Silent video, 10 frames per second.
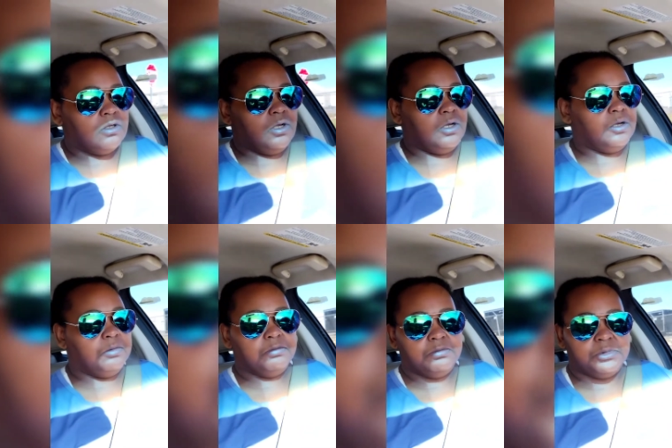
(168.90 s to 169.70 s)

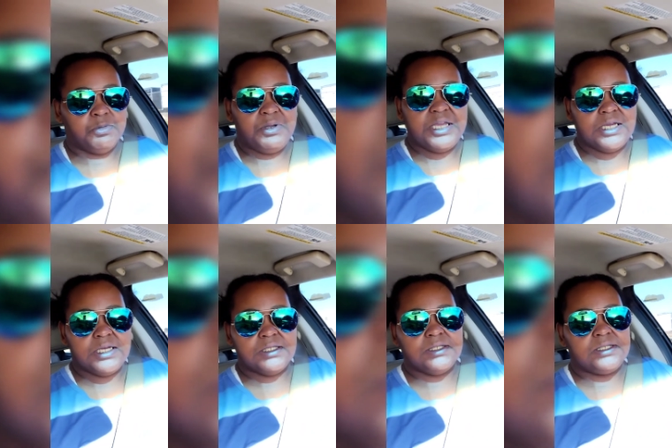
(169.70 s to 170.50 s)
um, the
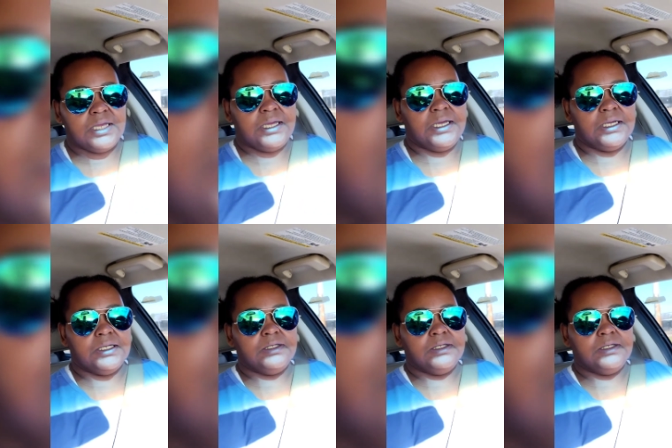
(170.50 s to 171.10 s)
pins and